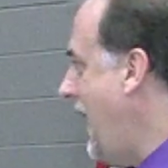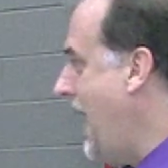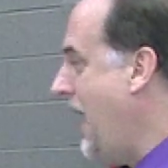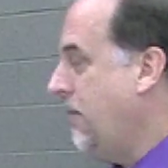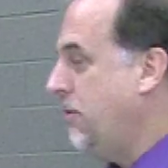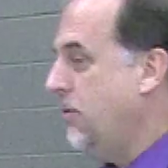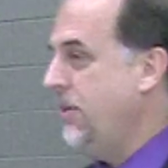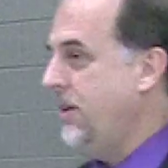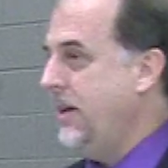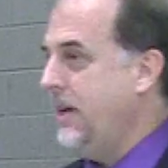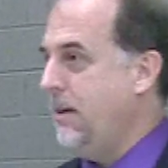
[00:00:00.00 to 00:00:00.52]

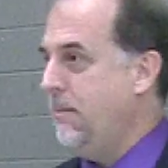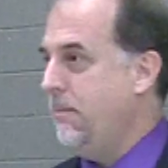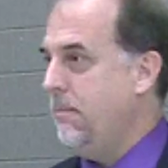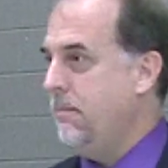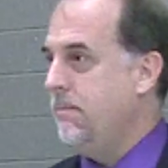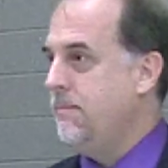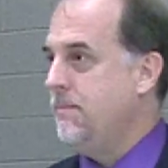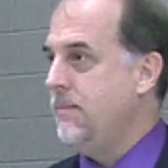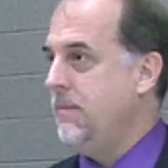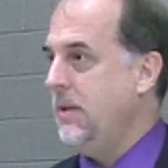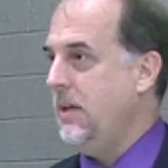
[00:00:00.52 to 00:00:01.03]

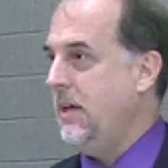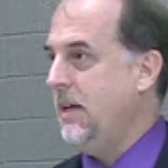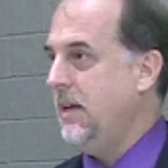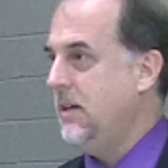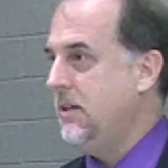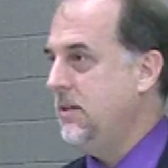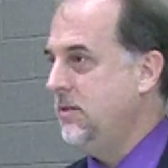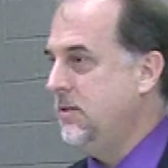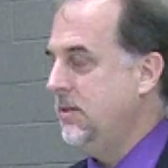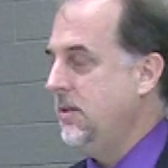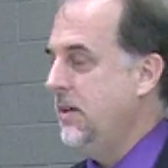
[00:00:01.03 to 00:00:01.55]
acronym
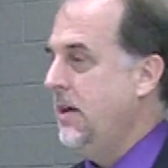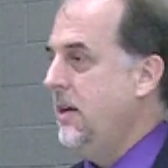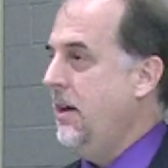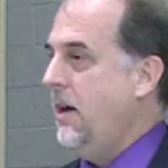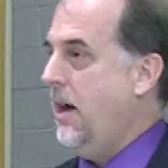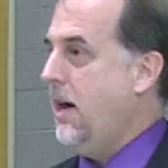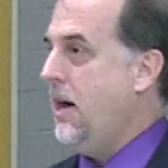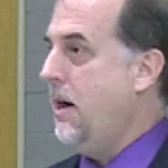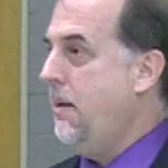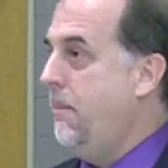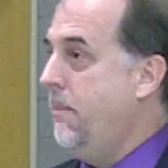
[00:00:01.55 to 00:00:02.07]
is,
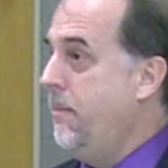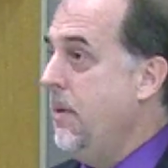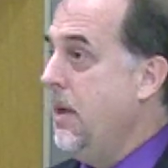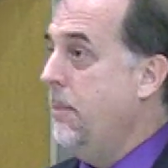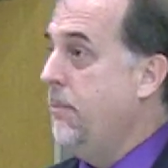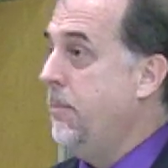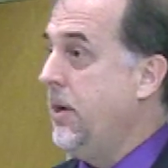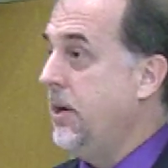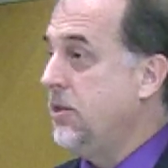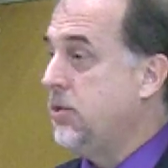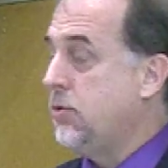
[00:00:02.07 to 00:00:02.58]

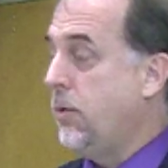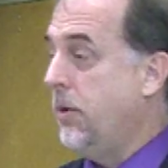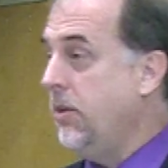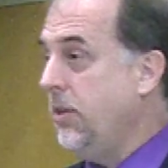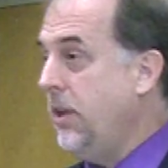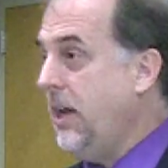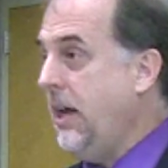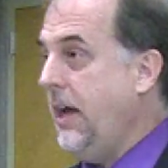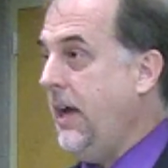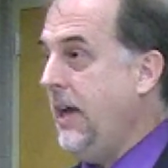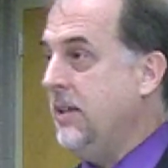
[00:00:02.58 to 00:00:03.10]
but it's
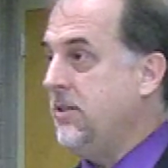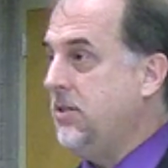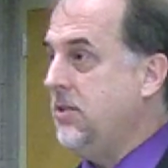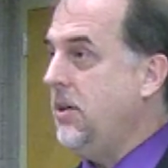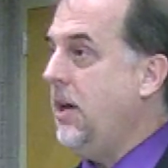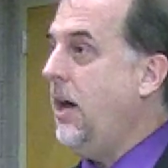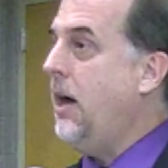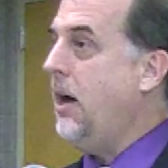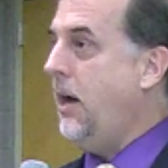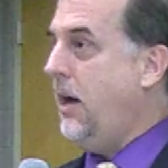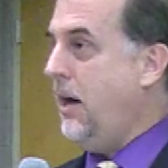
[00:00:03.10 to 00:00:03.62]
really
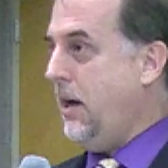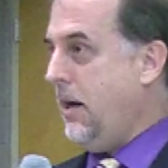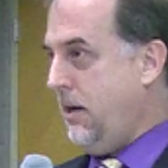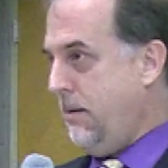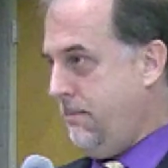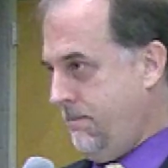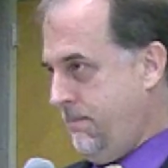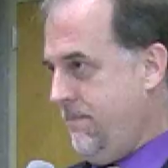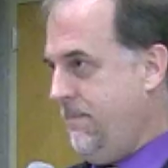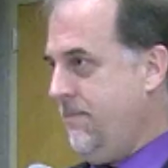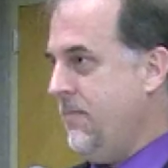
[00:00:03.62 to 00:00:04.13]

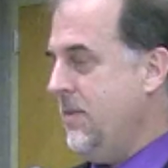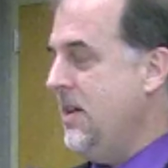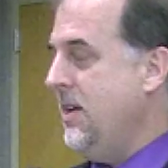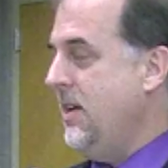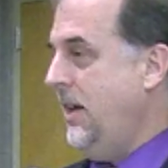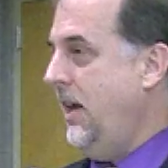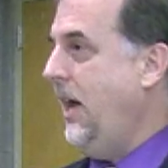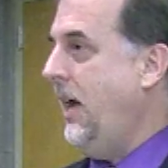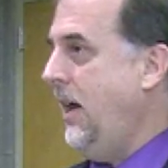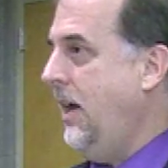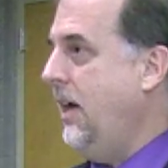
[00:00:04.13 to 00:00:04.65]

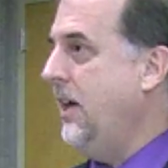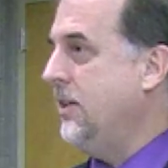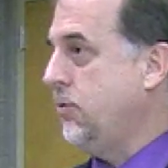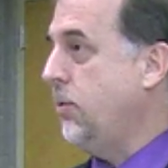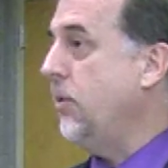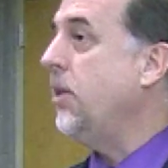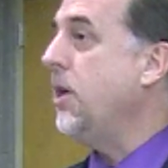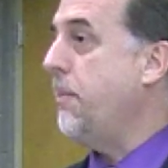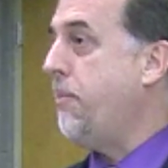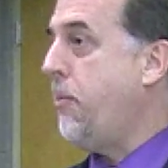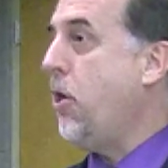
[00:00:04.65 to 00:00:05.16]

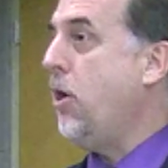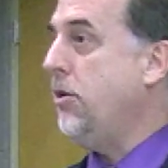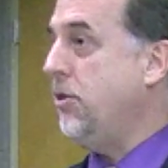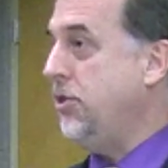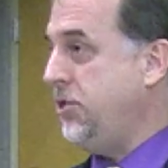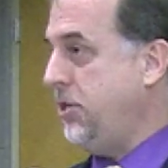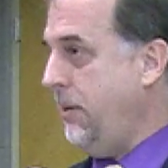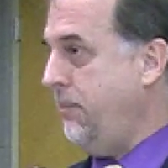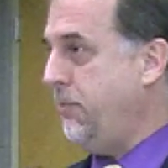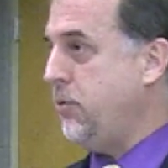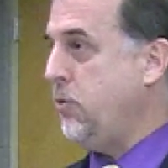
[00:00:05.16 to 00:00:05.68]
a
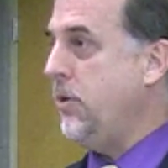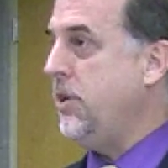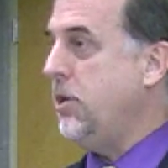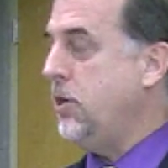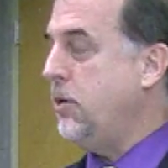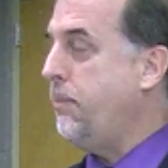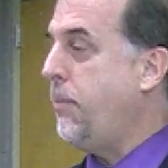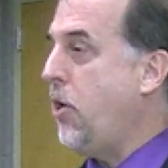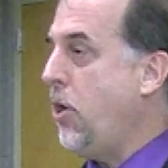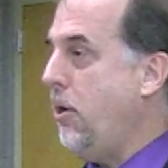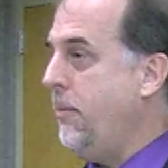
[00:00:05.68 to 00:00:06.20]
partnership between the
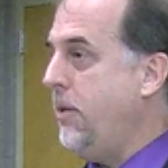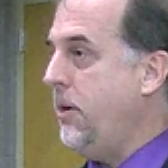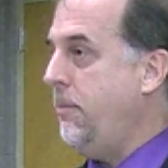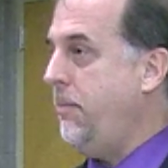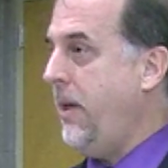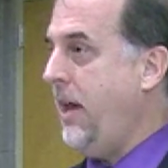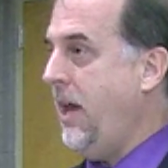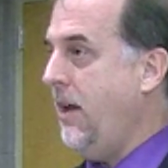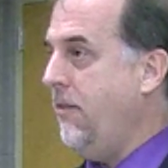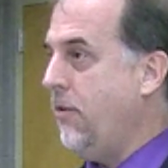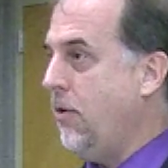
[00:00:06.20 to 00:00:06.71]
Department of
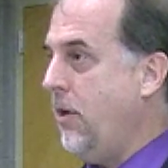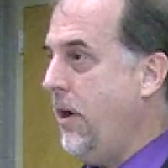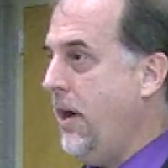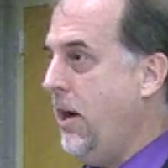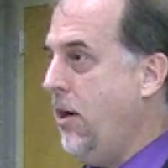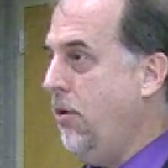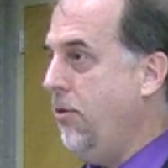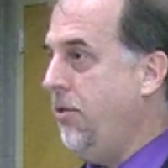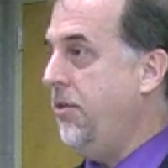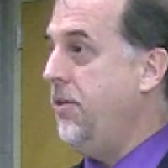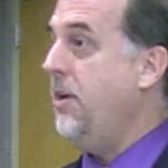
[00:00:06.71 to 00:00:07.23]
Behavioral
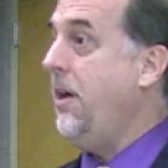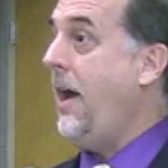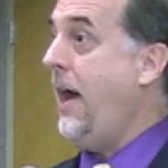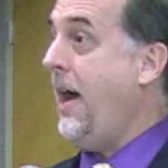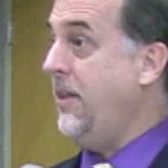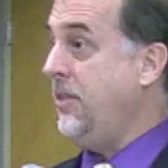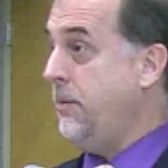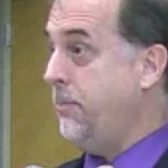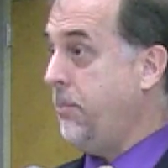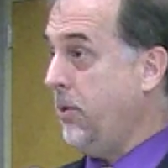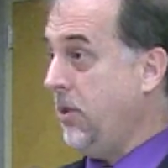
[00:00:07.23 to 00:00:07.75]
Health
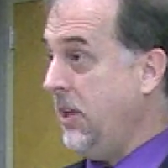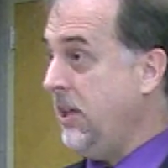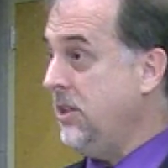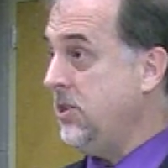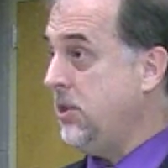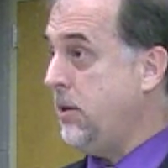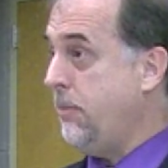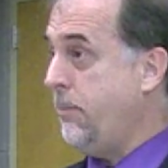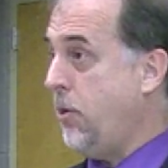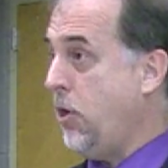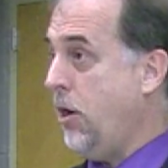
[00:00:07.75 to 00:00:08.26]
and the
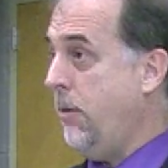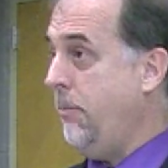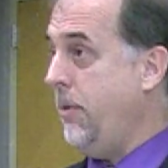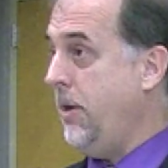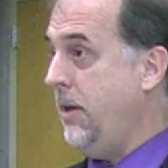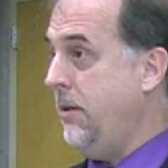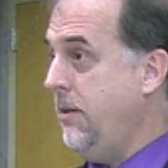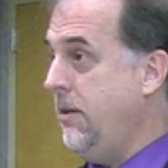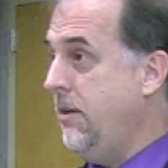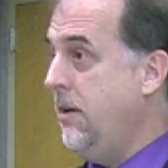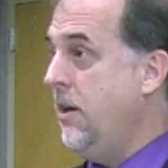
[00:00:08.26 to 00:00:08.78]
police
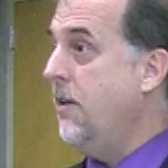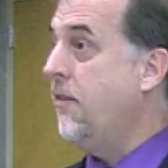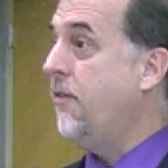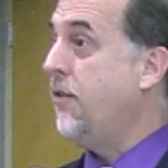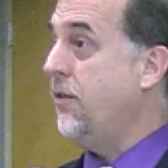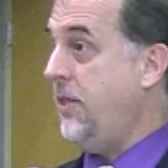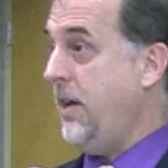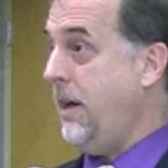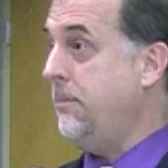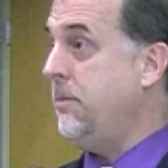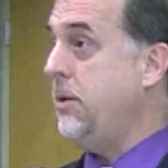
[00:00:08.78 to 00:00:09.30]
department
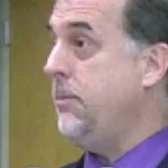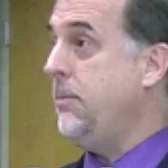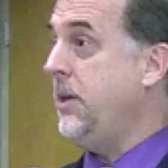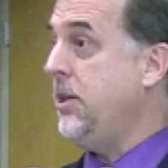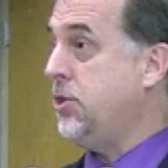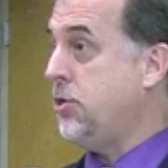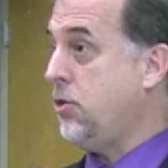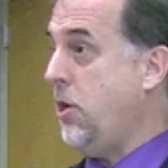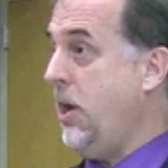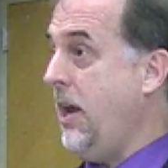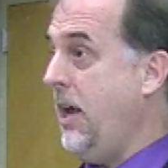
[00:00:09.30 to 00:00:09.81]
for them to be
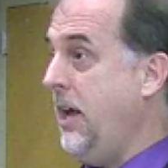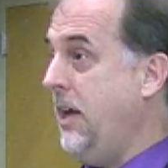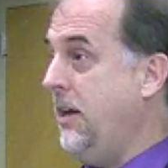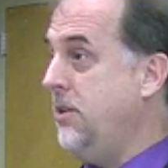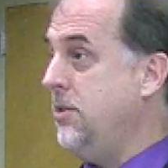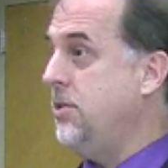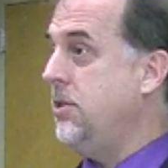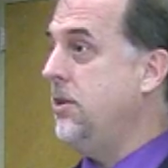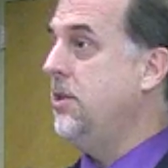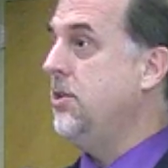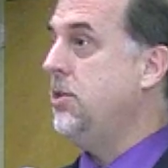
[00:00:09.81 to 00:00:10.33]

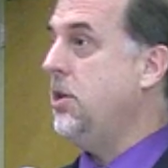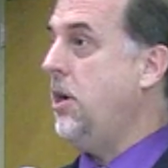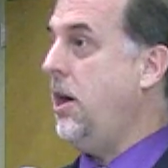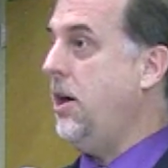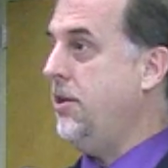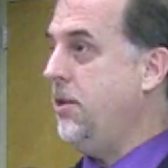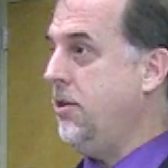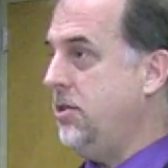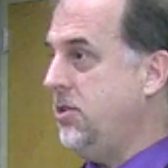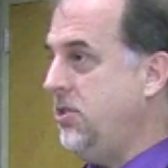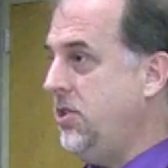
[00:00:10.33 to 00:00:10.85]
trained to
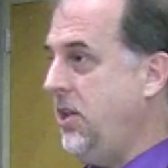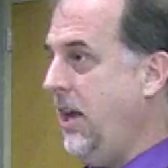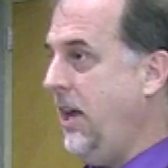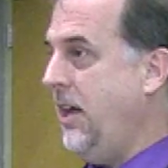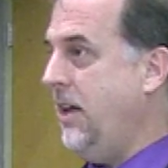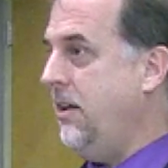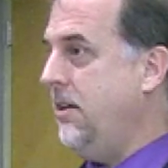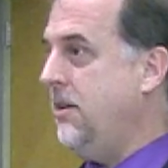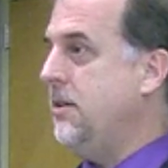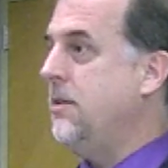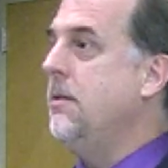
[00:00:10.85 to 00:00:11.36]

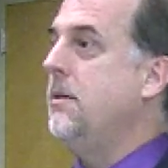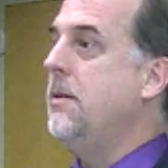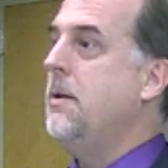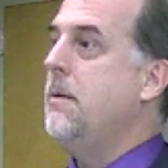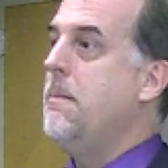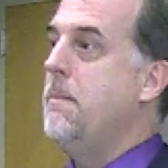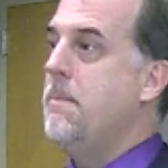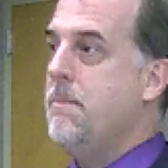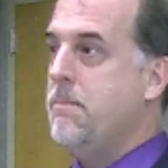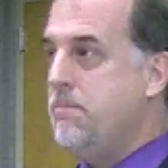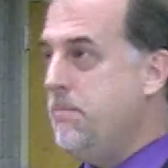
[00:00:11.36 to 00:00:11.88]
understand
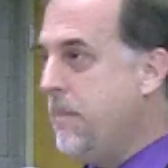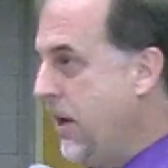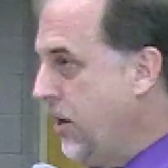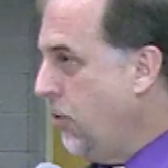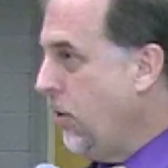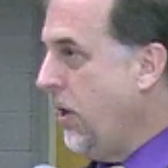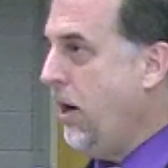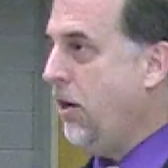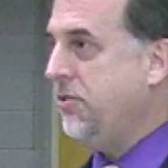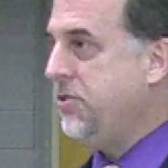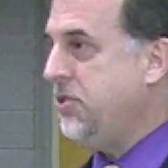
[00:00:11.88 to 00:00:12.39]

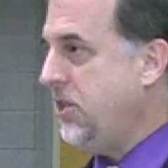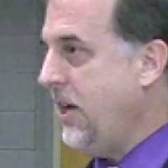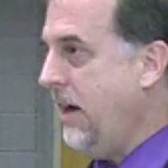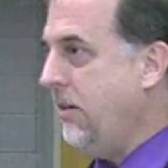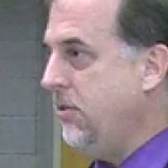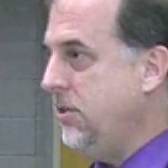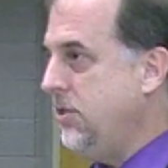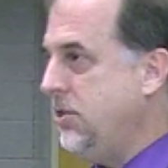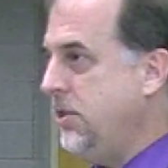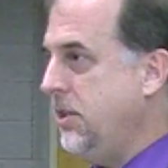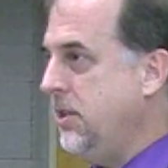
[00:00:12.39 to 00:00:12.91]
mental health
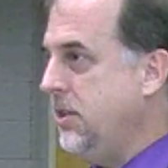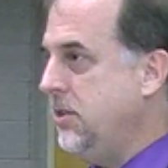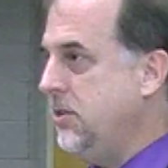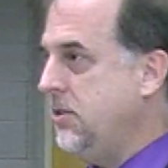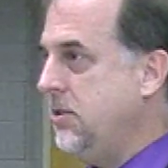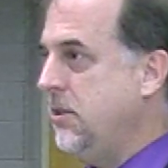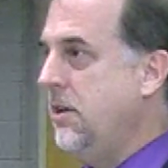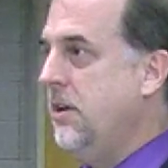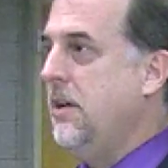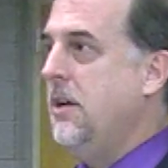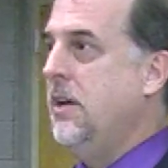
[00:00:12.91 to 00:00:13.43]

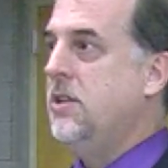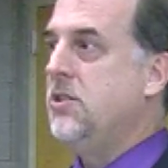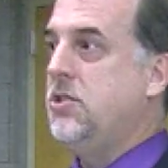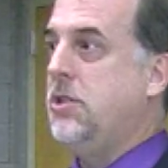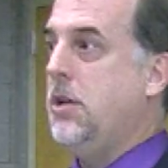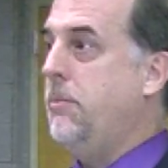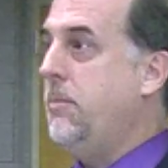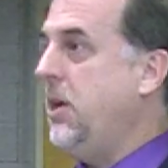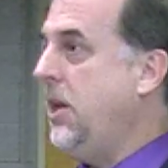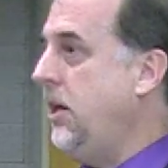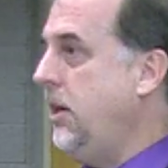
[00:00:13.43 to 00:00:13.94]
challenges,
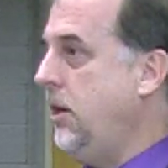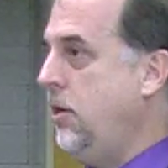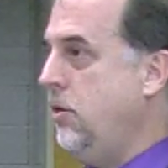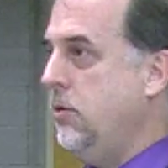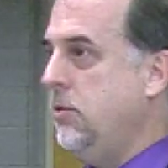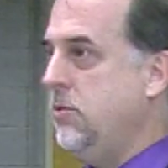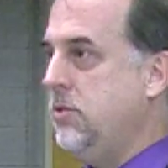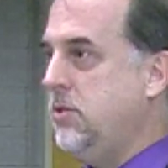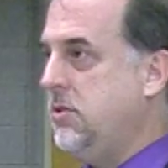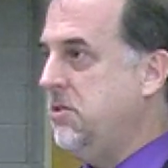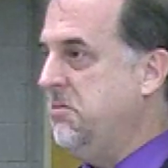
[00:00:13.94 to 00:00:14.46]
somebody
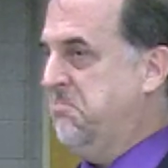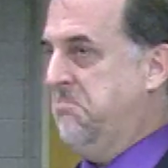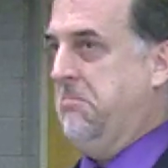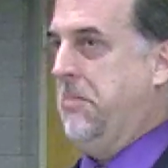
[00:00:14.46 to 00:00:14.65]
who's